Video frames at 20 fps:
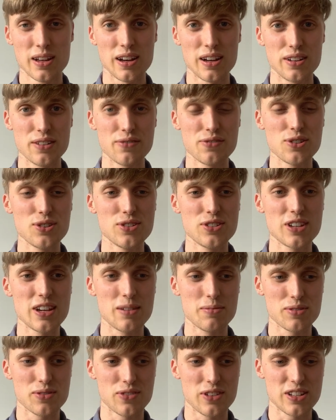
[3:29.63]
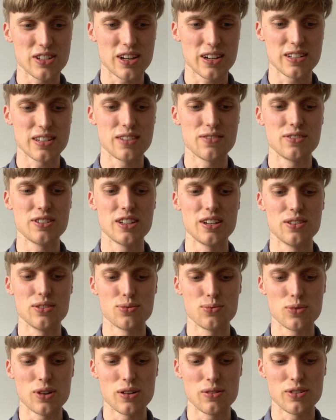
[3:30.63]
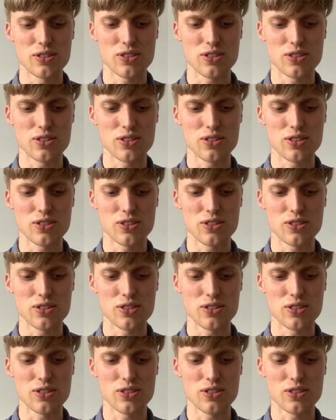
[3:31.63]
And a few tips for this activity as well